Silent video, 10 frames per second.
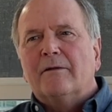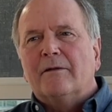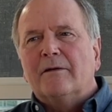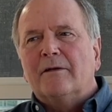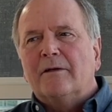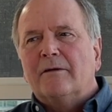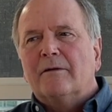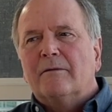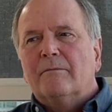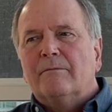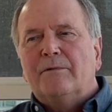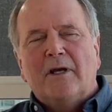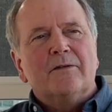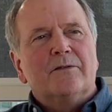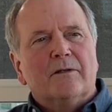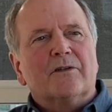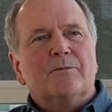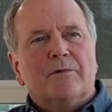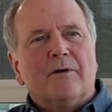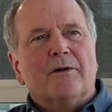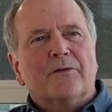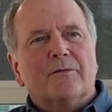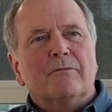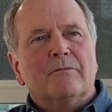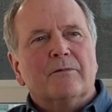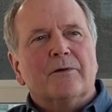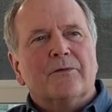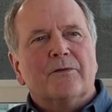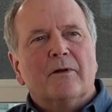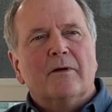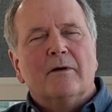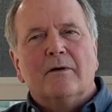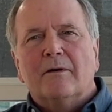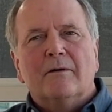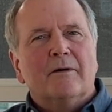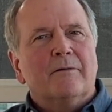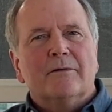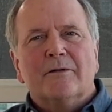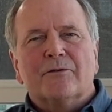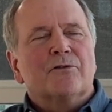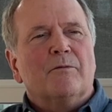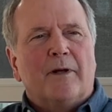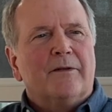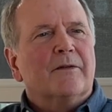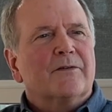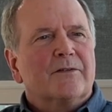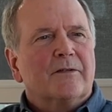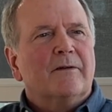the PhD experience was tremendous.